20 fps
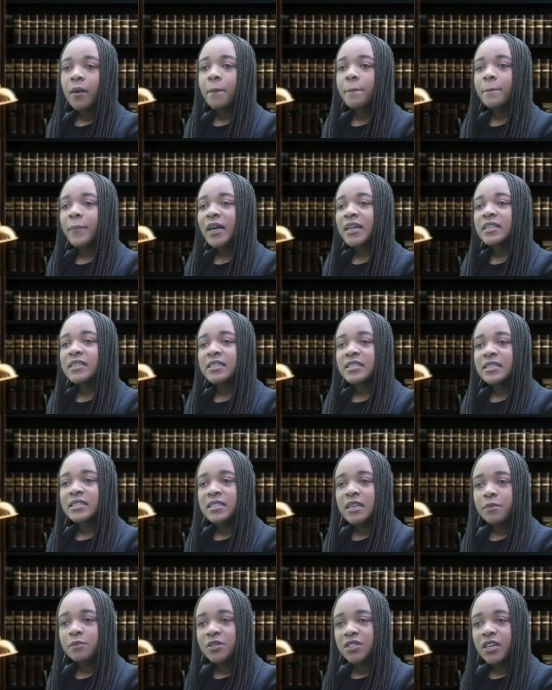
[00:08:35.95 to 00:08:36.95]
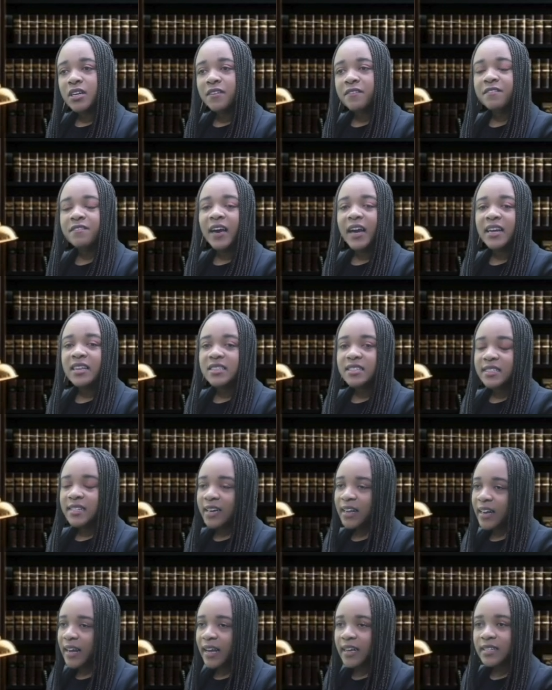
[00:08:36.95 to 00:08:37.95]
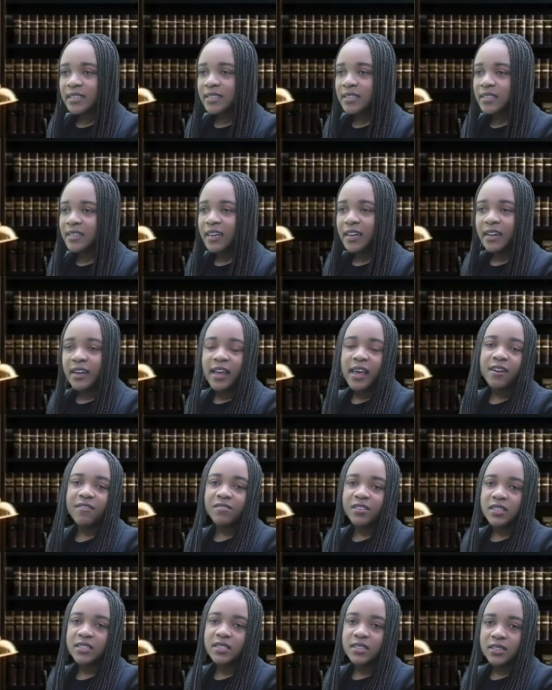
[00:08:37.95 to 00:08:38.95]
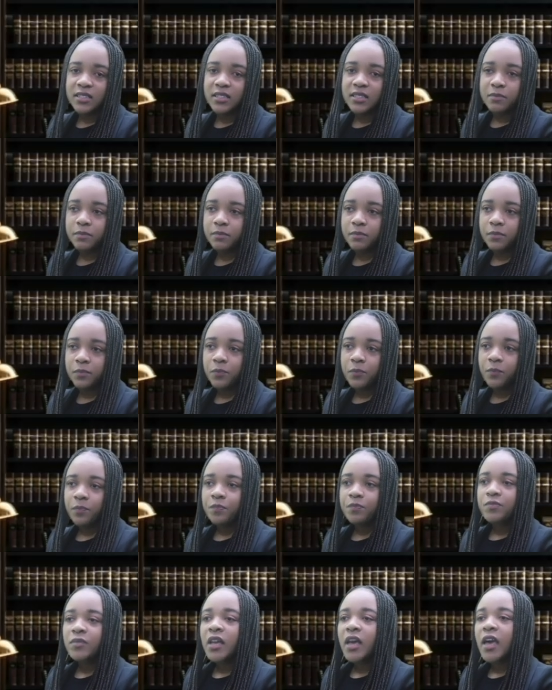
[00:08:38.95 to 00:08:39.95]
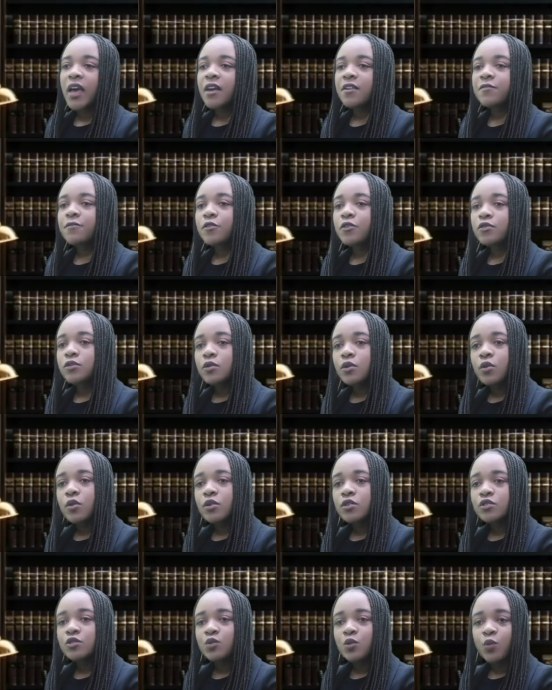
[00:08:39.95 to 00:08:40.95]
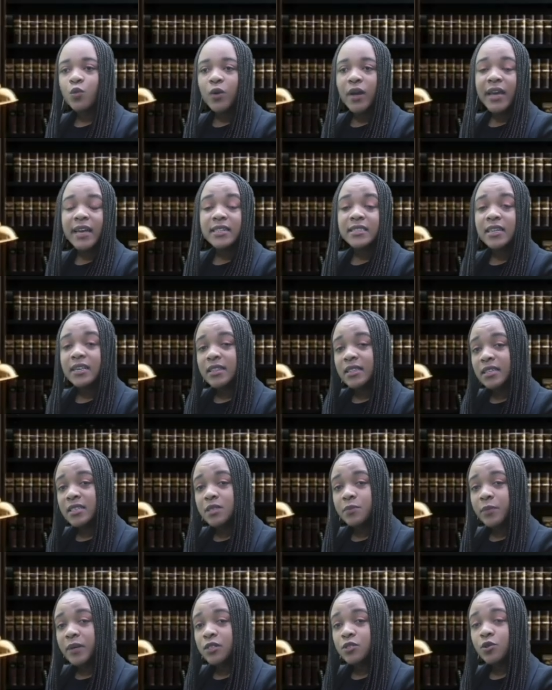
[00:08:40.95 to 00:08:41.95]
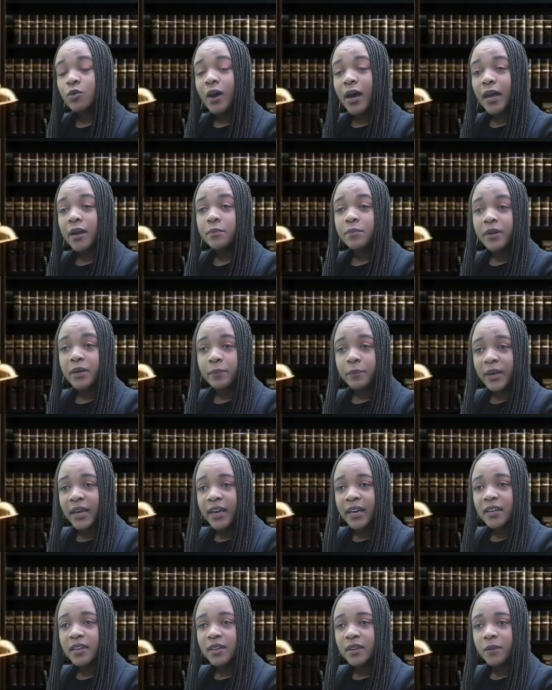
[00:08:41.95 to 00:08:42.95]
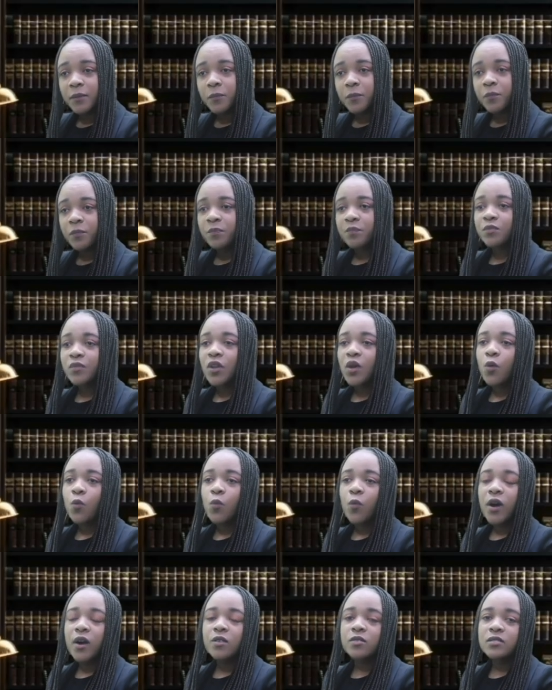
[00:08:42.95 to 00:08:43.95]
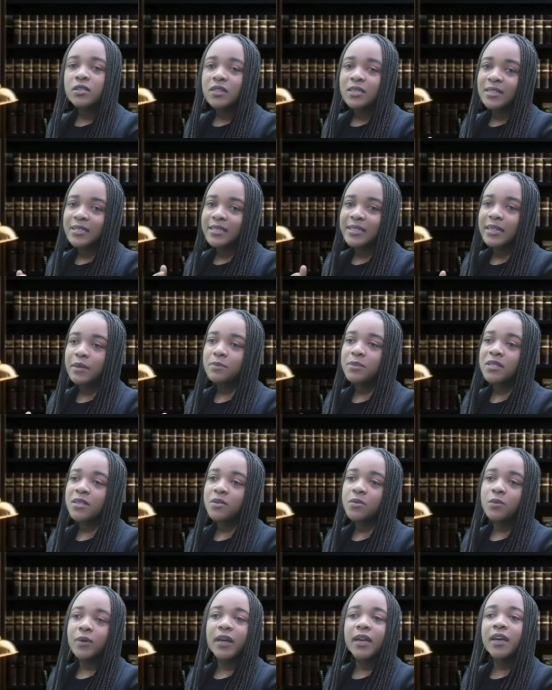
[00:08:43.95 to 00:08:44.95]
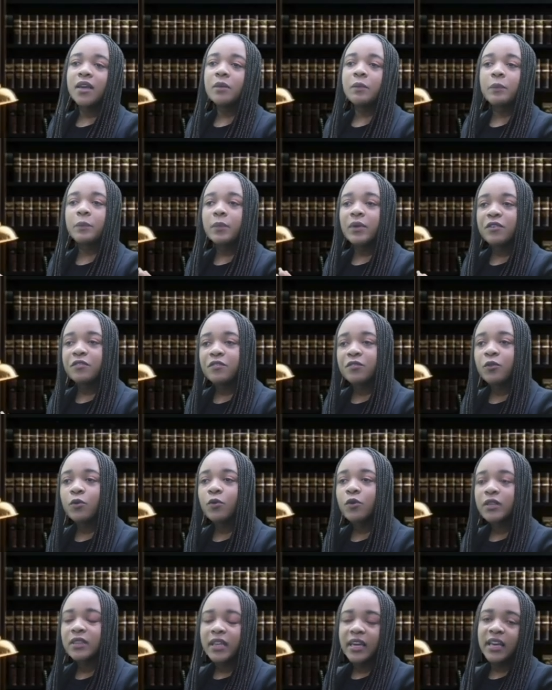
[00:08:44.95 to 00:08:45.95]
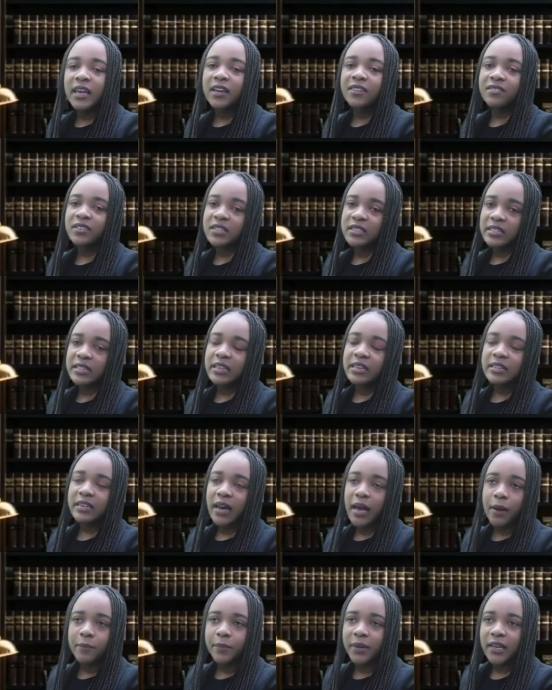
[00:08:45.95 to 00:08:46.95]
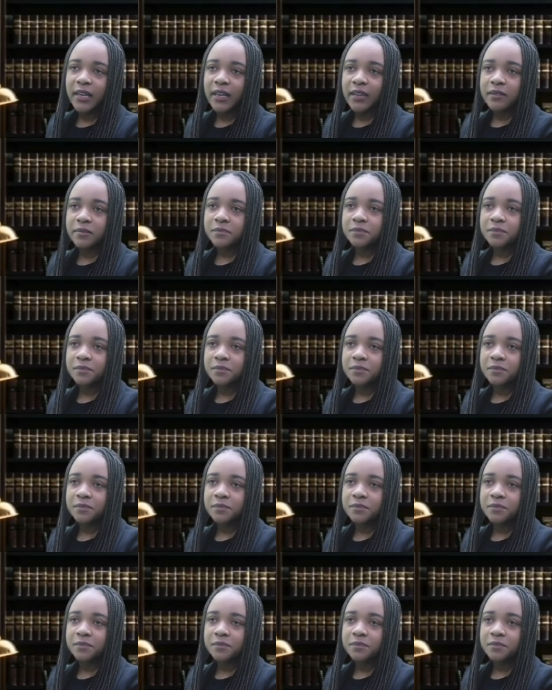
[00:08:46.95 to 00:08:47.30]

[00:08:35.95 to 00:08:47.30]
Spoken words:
but deception finds cracks in every system. And for those who enter this battle unprepared, wealth slips away before they even see it happening.